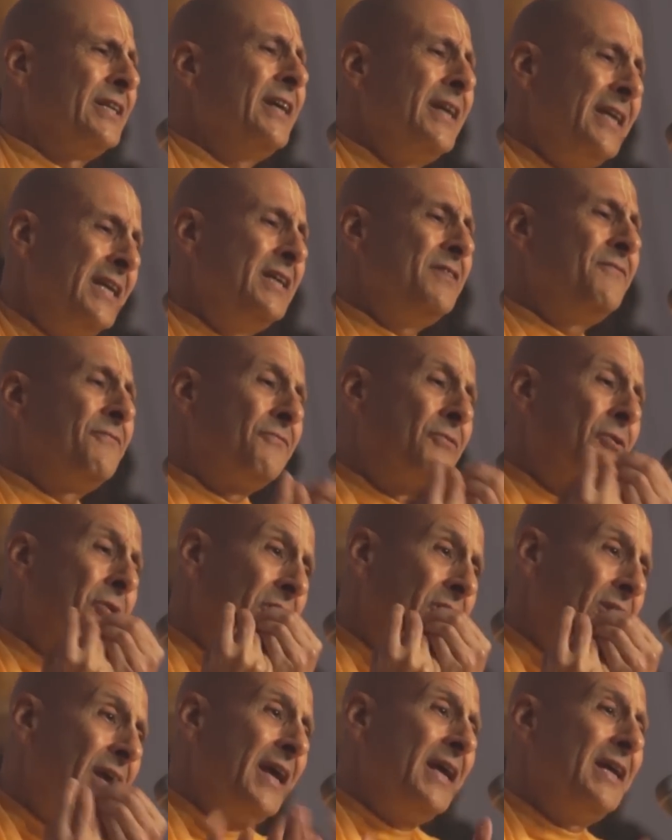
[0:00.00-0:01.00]
he
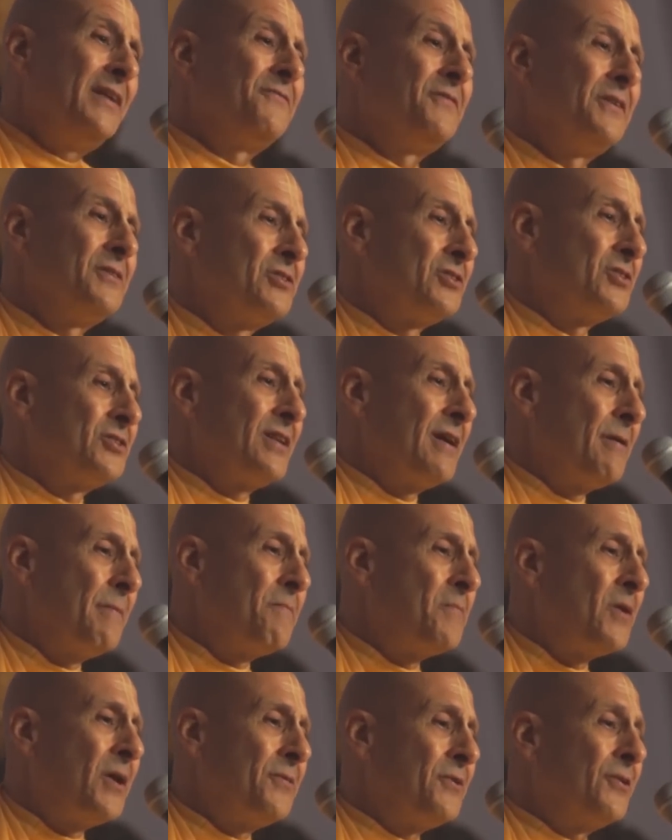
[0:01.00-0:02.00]
forgave his
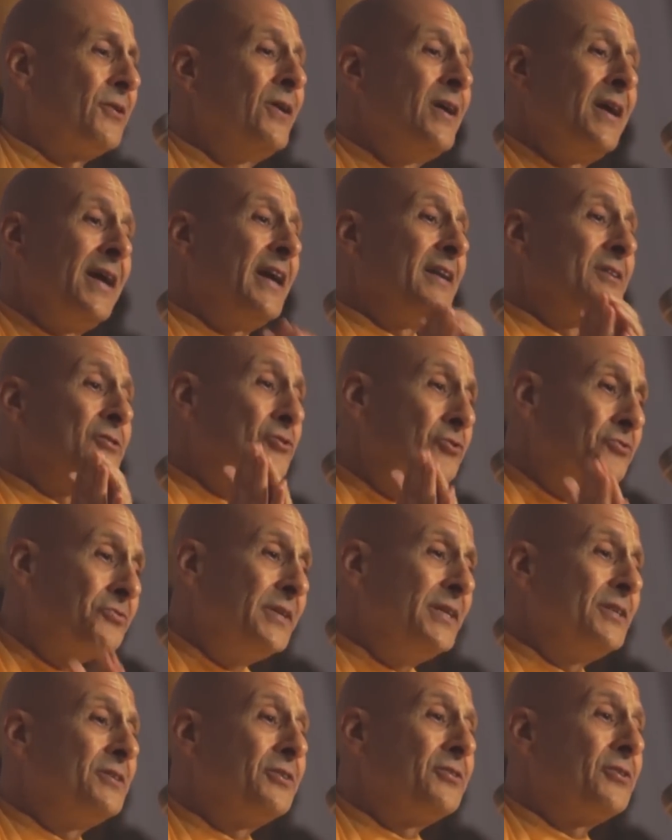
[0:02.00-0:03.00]
stepmother and
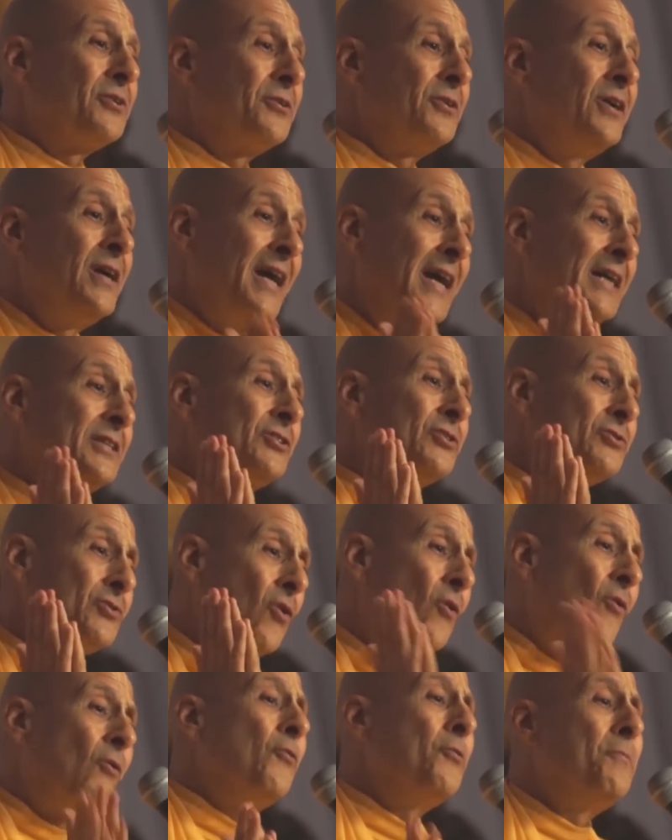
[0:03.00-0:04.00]
treated her as
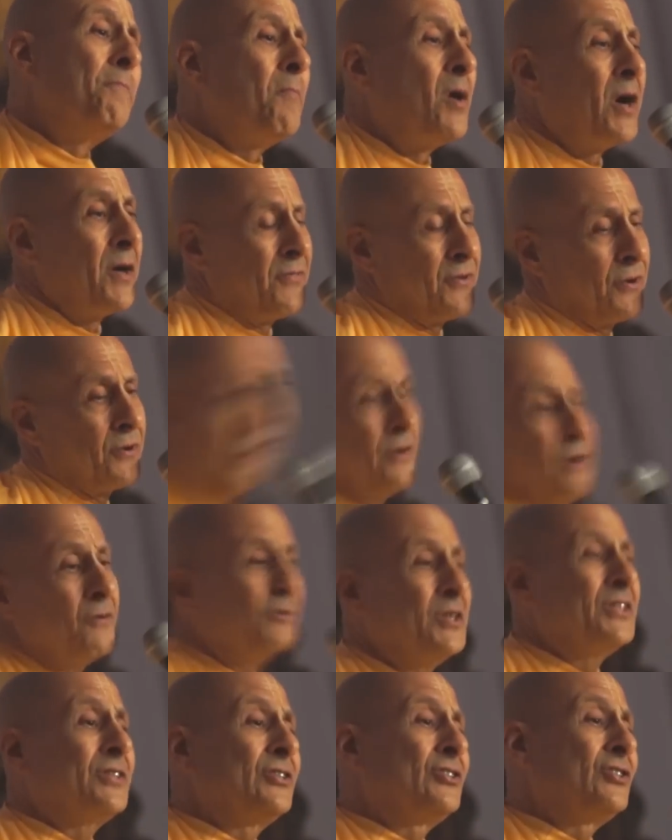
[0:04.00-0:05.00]
his own mother
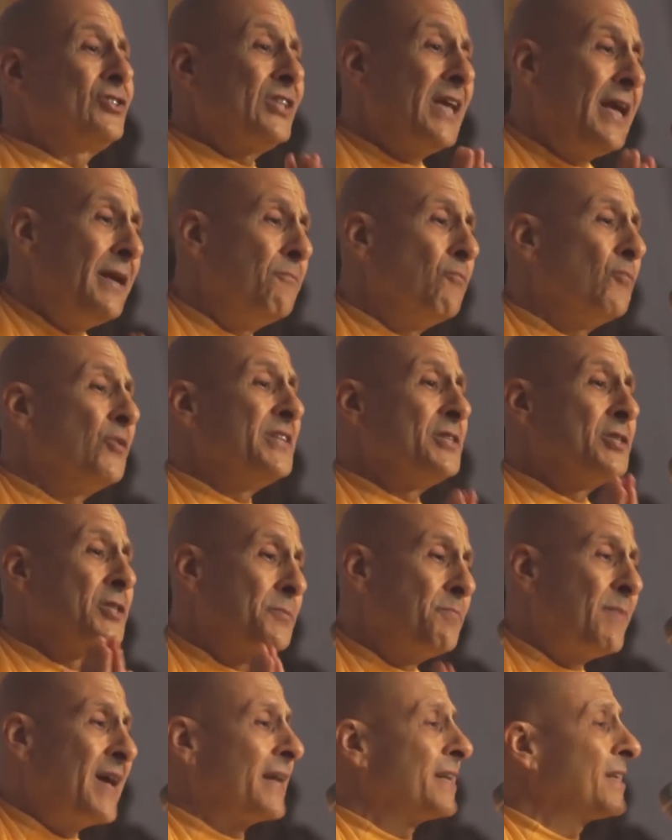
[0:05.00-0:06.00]
with the same
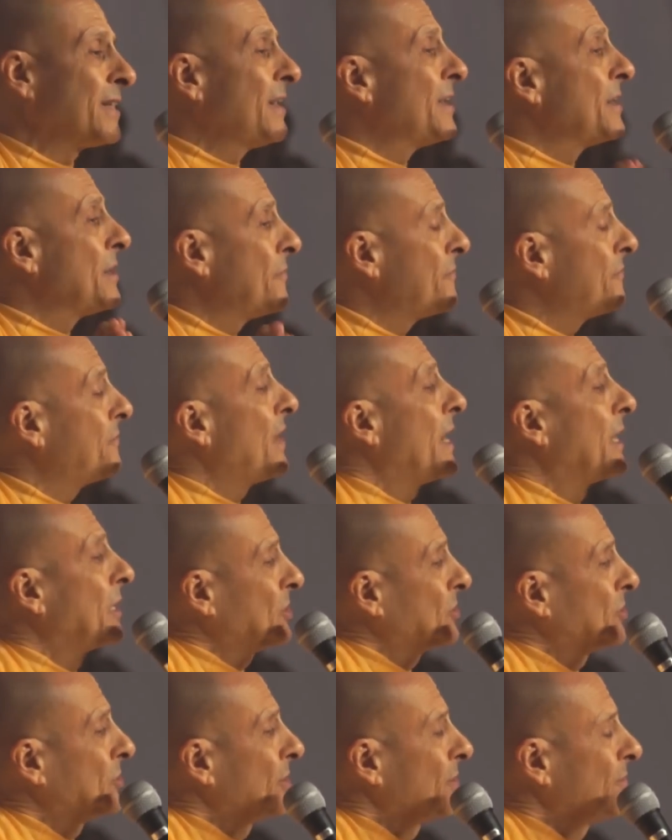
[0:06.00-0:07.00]
respect and
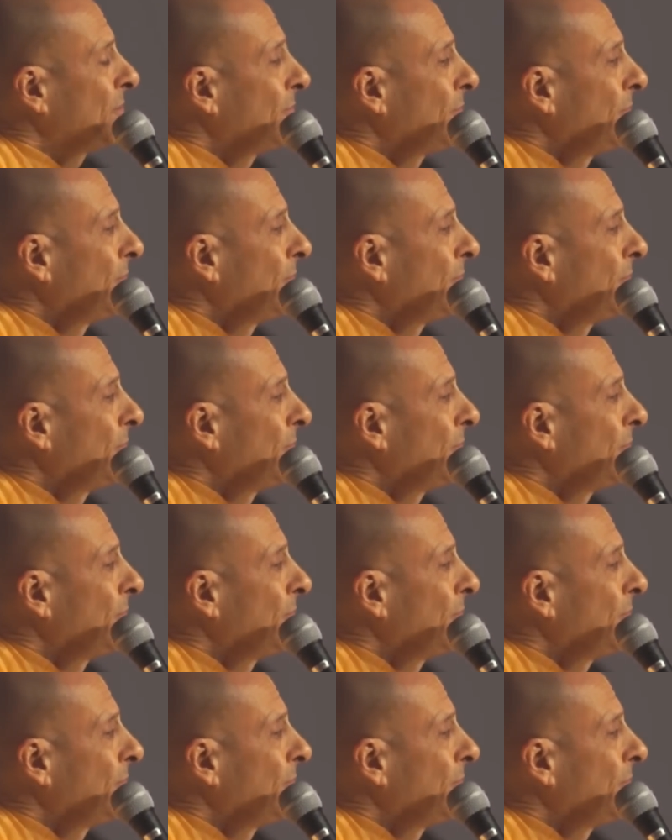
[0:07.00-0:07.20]
affection.